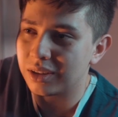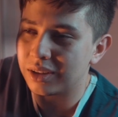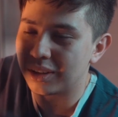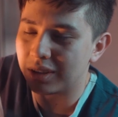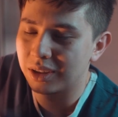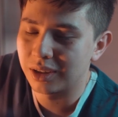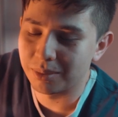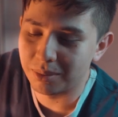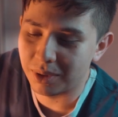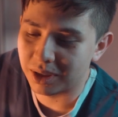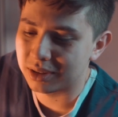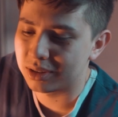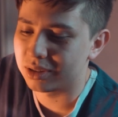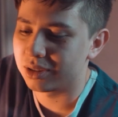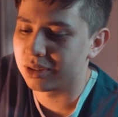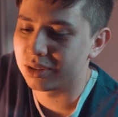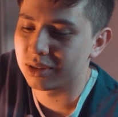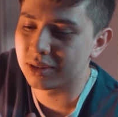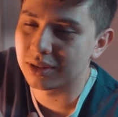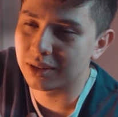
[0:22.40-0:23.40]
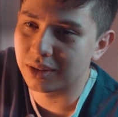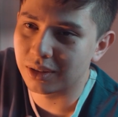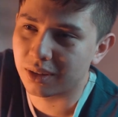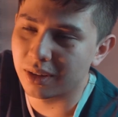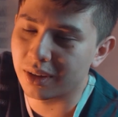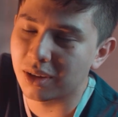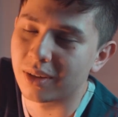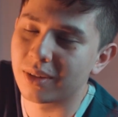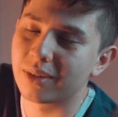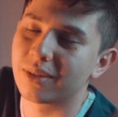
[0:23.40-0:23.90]
All right, messages.
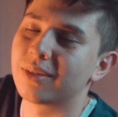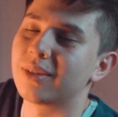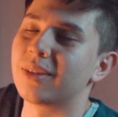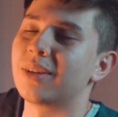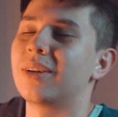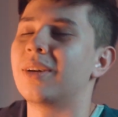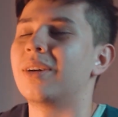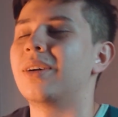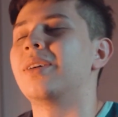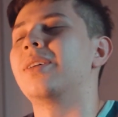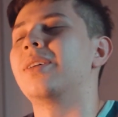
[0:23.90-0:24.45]
Okay.